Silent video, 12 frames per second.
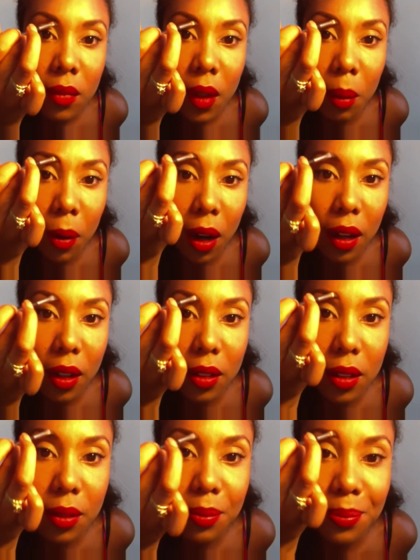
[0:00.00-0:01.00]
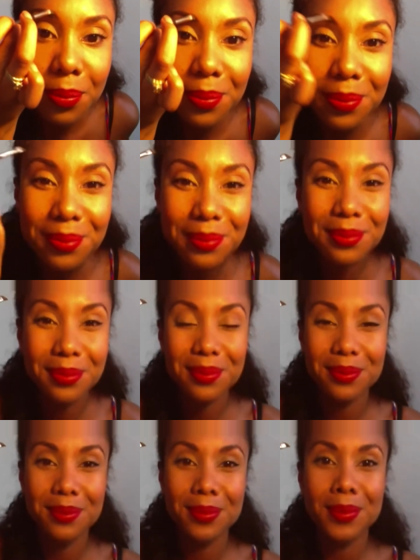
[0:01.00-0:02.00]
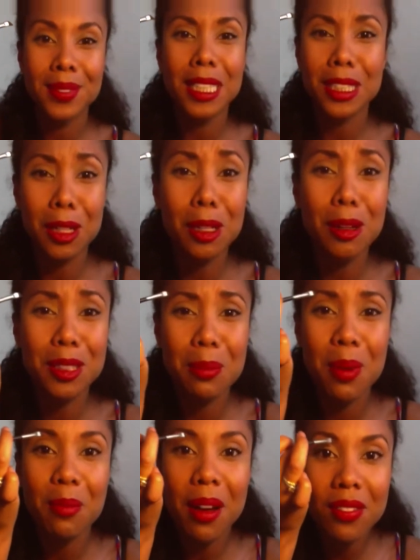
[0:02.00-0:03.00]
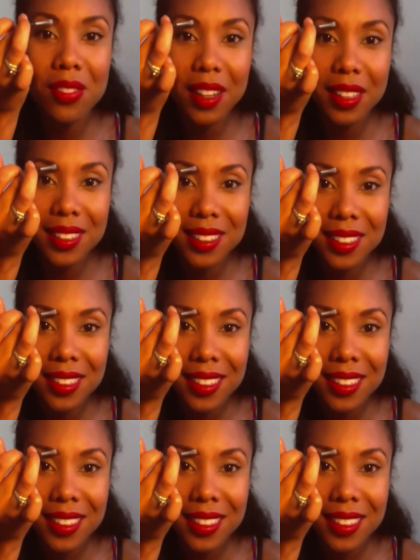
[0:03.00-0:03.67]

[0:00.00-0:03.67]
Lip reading: the product. That was a close-up on my face.